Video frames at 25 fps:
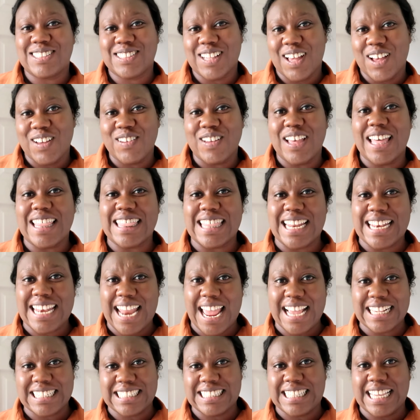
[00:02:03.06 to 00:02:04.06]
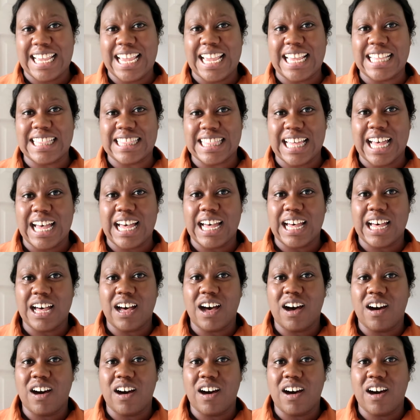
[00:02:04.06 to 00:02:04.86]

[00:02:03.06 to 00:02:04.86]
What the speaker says: so the next thing that